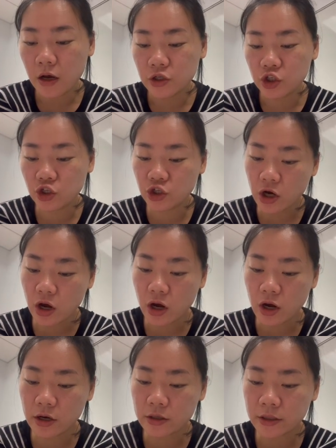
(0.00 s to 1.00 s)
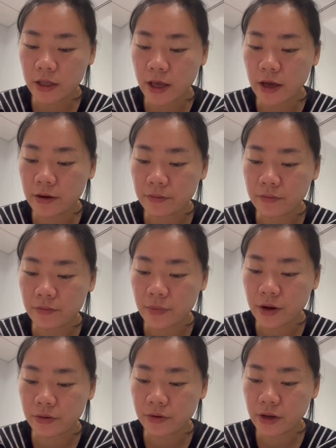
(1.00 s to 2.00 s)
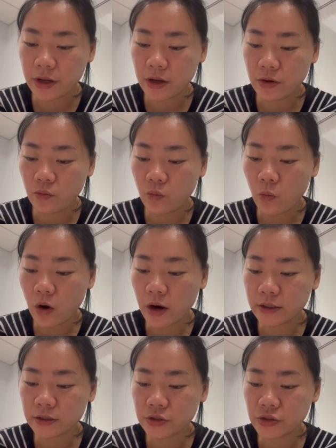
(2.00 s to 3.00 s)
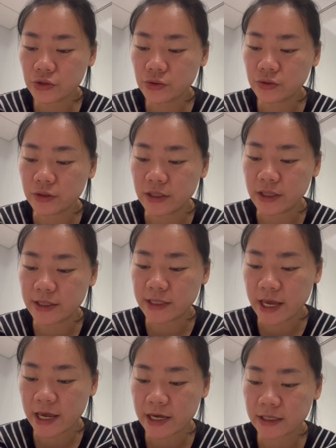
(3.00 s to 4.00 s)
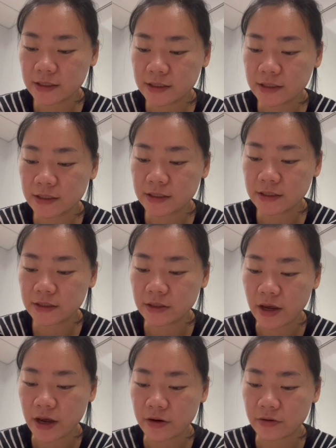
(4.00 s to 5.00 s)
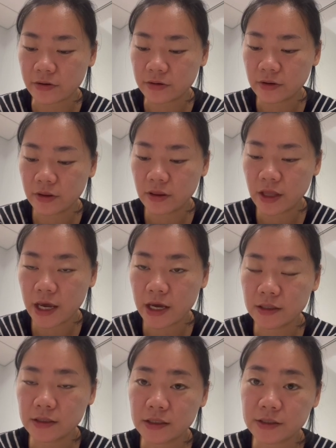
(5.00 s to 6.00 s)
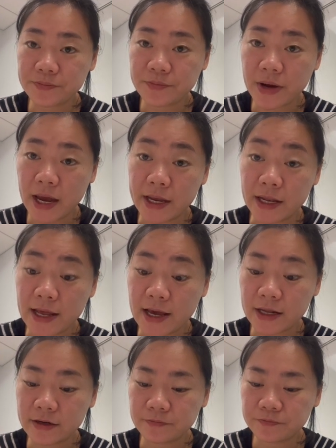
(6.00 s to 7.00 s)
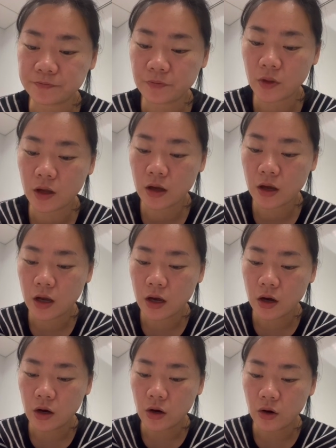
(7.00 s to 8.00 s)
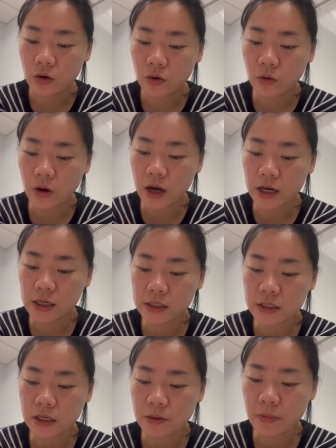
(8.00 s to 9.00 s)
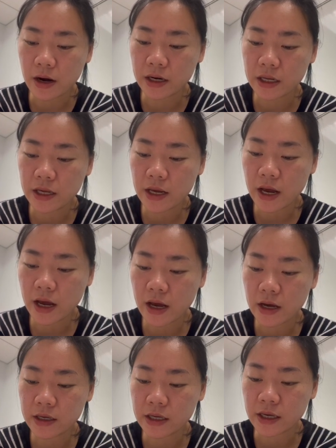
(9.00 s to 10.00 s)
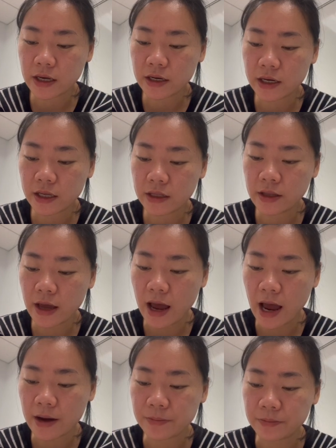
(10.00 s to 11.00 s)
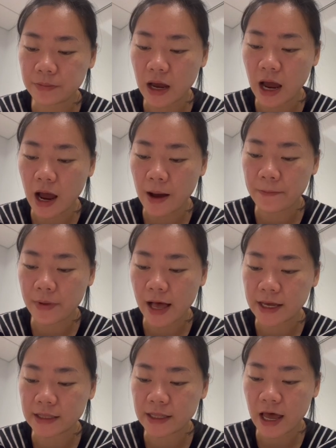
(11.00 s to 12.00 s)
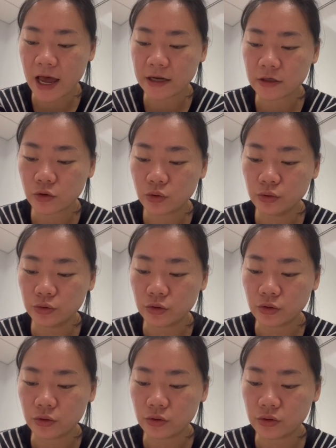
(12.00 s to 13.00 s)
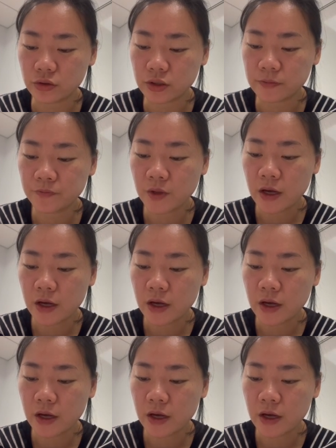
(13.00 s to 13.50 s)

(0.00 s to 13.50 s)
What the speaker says: John and Mary want to dance together. Dance is bailar. Juan y María quieren bailar juntos.